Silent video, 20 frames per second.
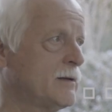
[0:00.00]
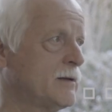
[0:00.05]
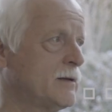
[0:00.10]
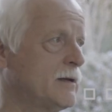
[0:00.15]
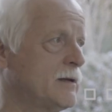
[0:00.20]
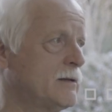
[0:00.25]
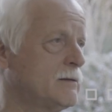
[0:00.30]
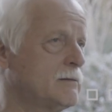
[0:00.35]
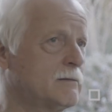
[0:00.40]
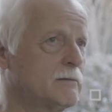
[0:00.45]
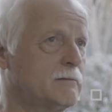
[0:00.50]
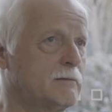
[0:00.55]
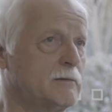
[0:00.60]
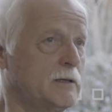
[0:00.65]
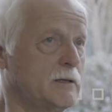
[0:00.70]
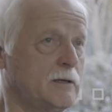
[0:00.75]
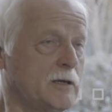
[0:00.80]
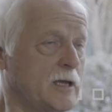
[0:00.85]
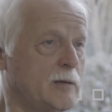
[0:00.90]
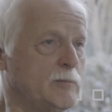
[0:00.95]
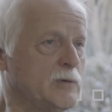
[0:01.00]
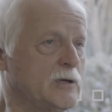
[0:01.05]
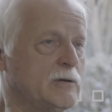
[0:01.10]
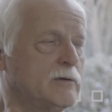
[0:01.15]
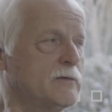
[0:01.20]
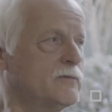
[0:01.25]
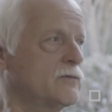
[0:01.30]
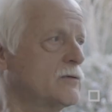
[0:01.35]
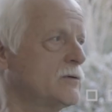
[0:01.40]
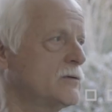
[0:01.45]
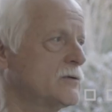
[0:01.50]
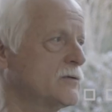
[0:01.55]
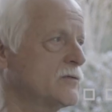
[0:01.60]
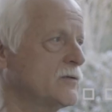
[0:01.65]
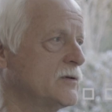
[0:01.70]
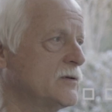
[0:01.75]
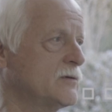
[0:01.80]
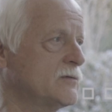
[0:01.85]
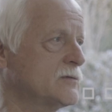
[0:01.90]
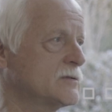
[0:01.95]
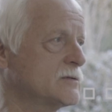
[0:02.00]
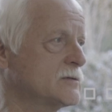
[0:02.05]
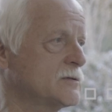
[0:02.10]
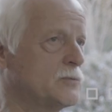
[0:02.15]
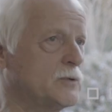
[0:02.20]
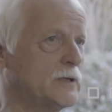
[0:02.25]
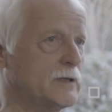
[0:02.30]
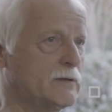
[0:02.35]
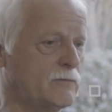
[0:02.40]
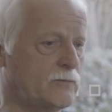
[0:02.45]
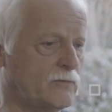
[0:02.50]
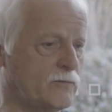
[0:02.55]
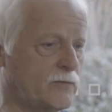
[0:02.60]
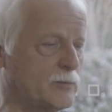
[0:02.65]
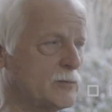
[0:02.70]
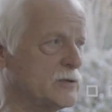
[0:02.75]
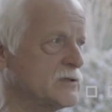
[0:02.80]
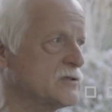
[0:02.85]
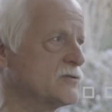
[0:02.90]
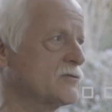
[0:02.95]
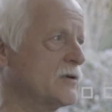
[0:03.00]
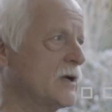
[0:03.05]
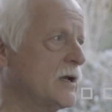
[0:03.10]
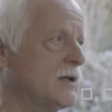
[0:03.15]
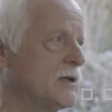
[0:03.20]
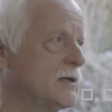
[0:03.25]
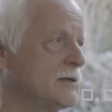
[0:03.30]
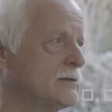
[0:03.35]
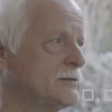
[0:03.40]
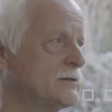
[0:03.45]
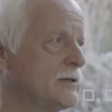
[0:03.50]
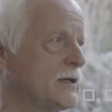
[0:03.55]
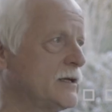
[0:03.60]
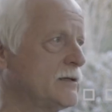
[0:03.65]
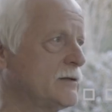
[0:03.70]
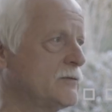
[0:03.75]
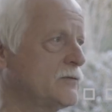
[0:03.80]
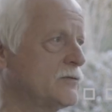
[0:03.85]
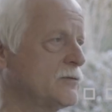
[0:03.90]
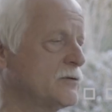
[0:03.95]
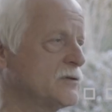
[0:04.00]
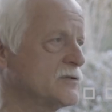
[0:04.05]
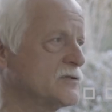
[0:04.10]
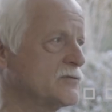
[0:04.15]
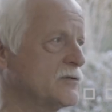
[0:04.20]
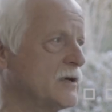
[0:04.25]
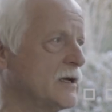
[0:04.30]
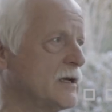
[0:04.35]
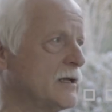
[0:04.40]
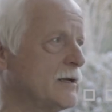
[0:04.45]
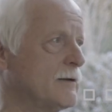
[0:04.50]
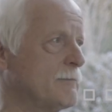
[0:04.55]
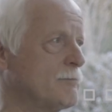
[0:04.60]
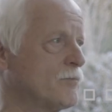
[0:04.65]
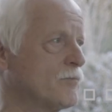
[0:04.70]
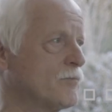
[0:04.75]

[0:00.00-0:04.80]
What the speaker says: And the emu, of course, is the one from Australia, native to Australia.